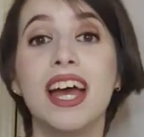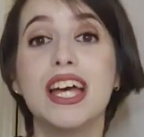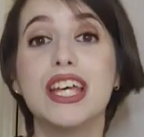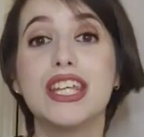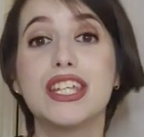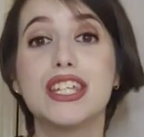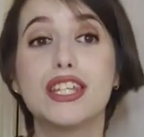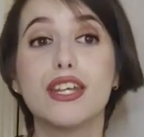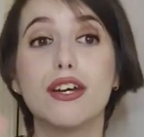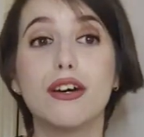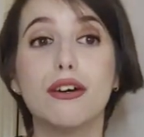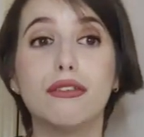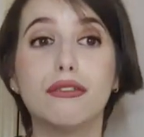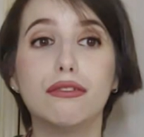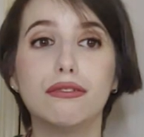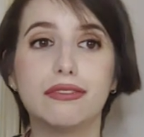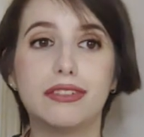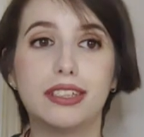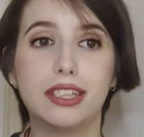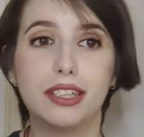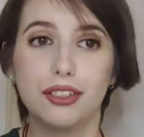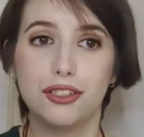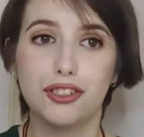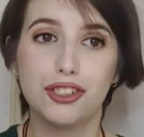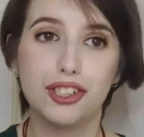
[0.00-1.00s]
So
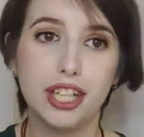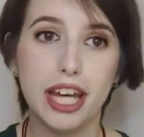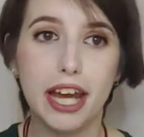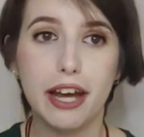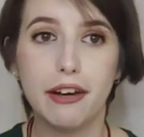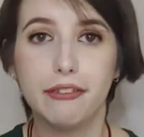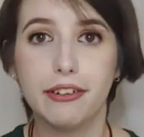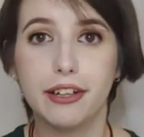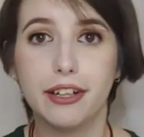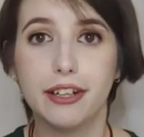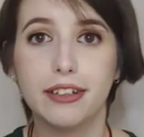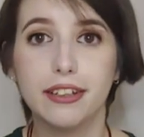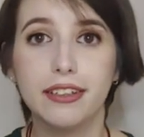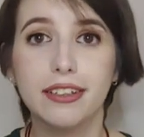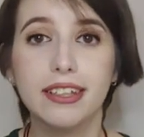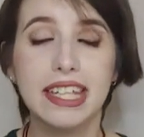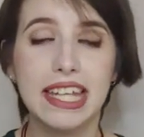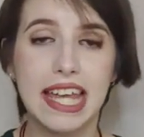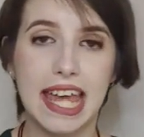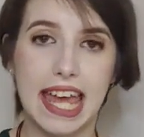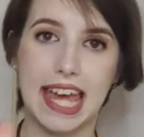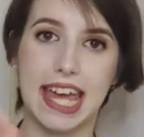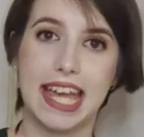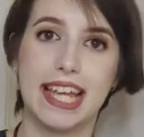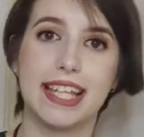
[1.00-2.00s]
the Chariot
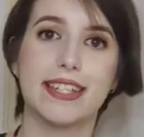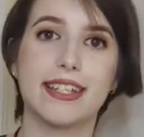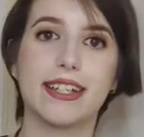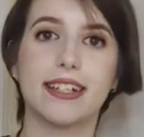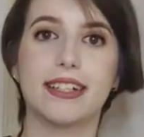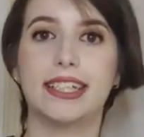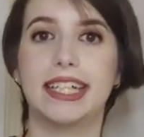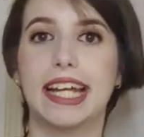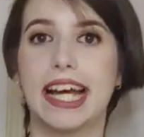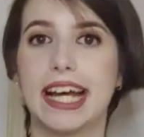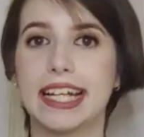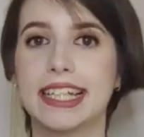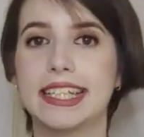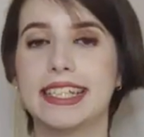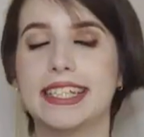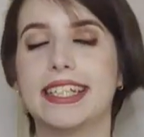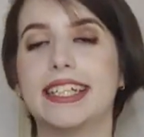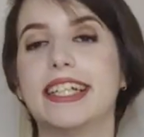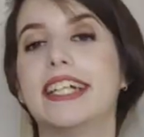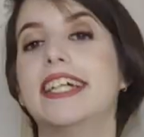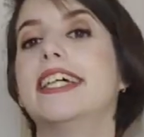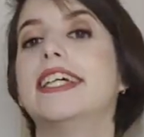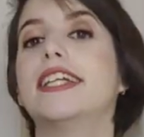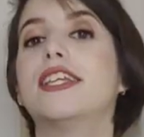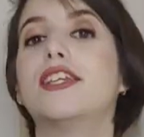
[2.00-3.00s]
is
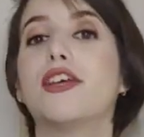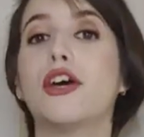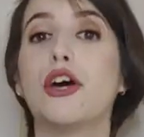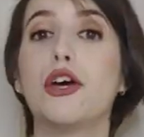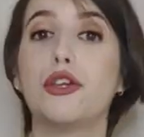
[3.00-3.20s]
connected